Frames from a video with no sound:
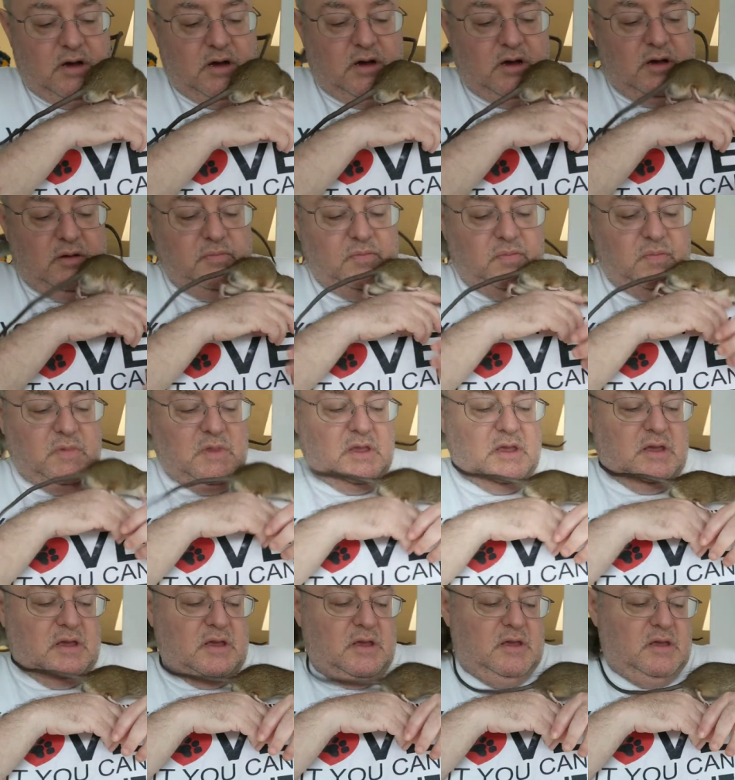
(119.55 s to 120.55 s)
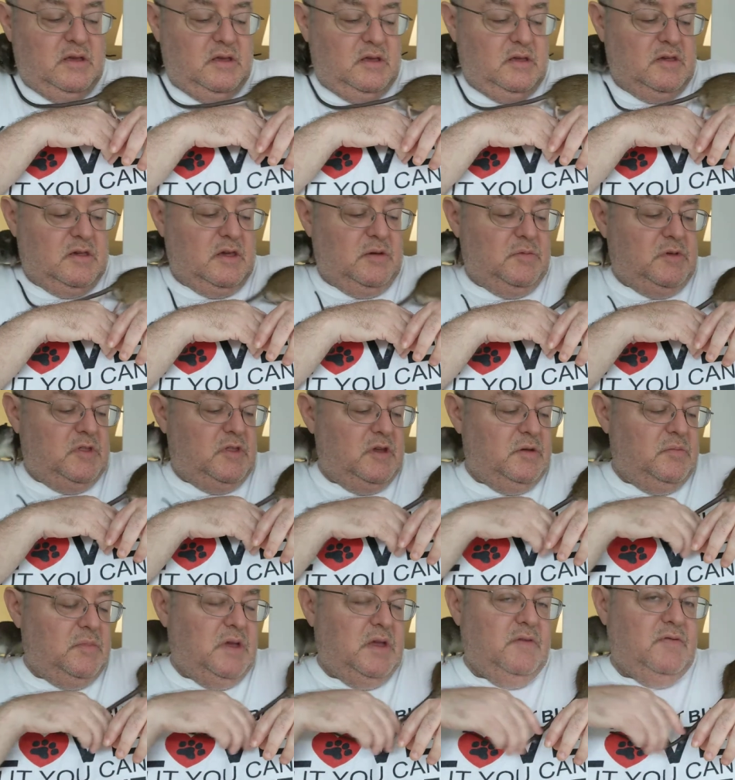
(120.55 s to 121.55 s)
Um, some of
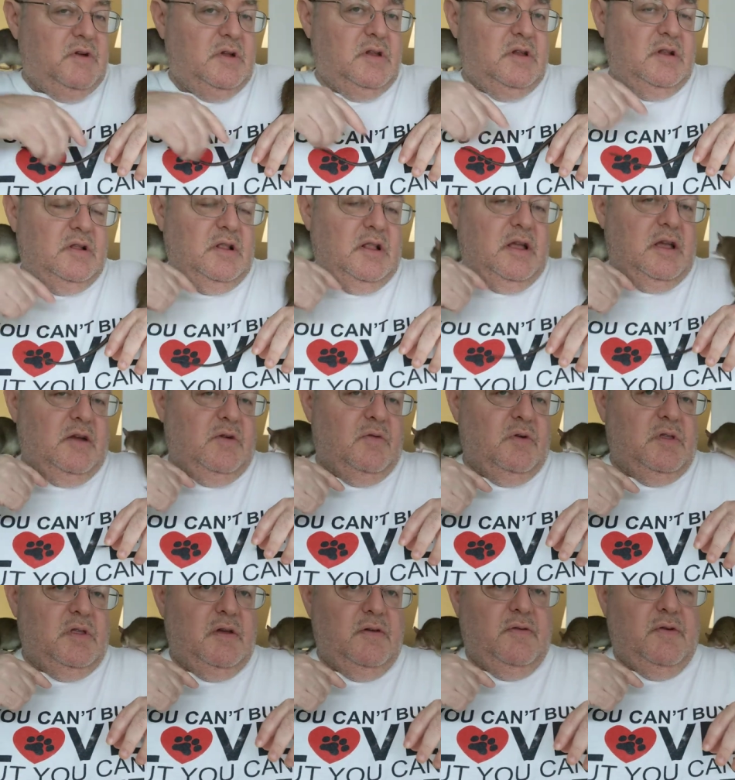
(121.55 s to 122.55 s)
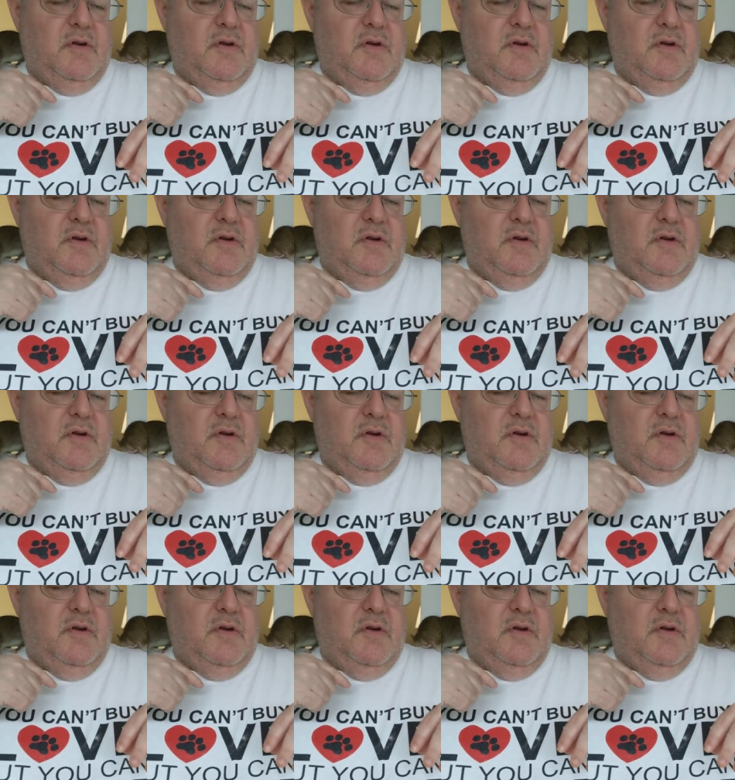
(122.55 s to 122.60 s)
them even like when they